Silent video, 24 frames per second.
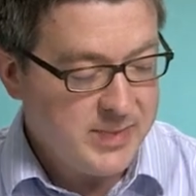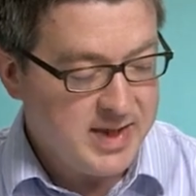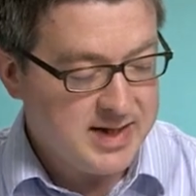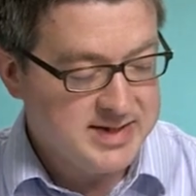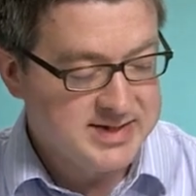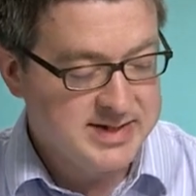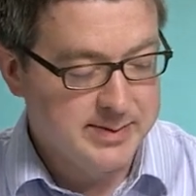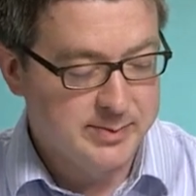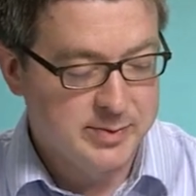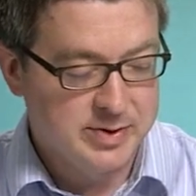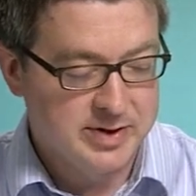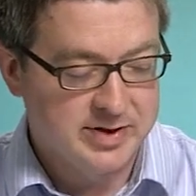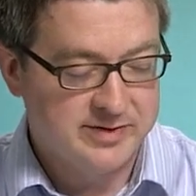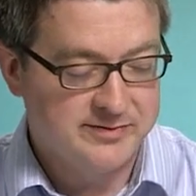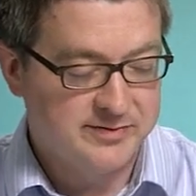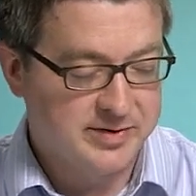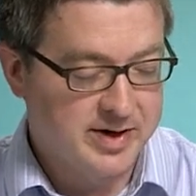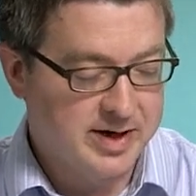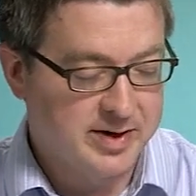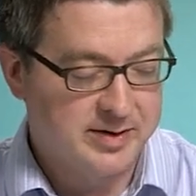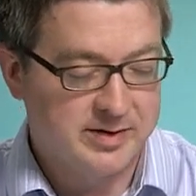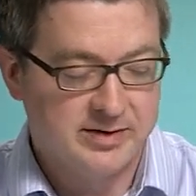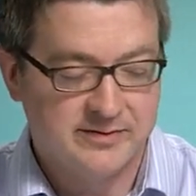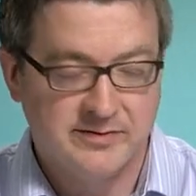Similarly, for
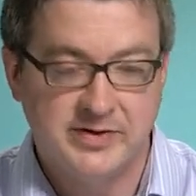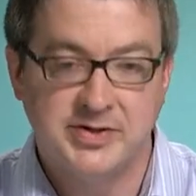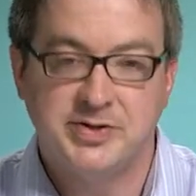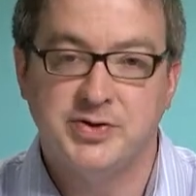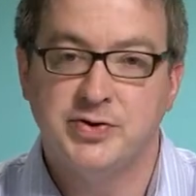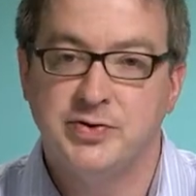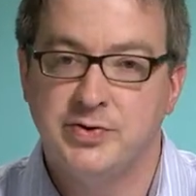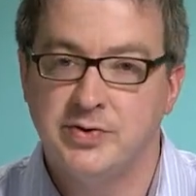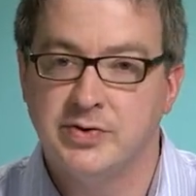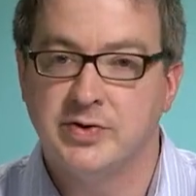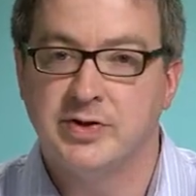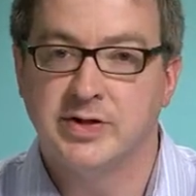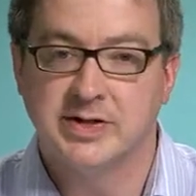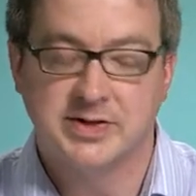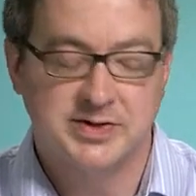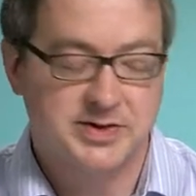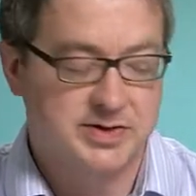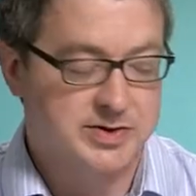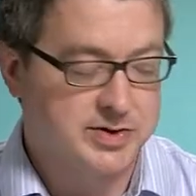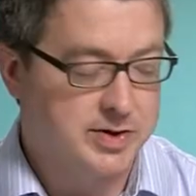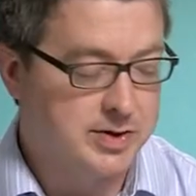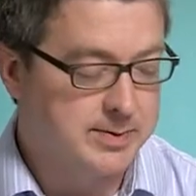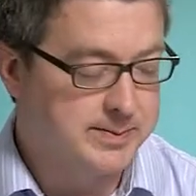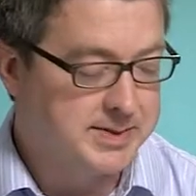area V2, you can get
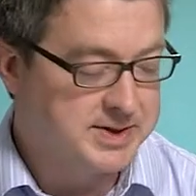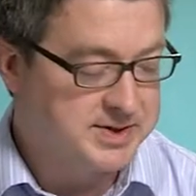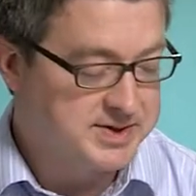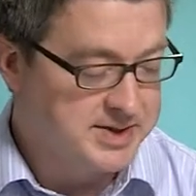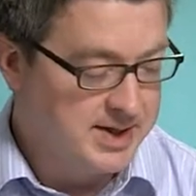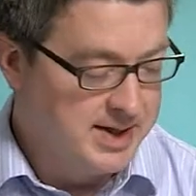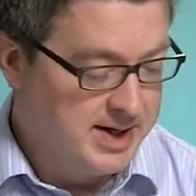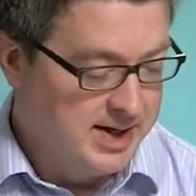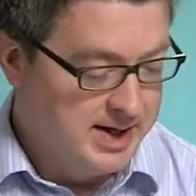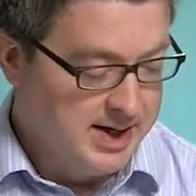scotomas.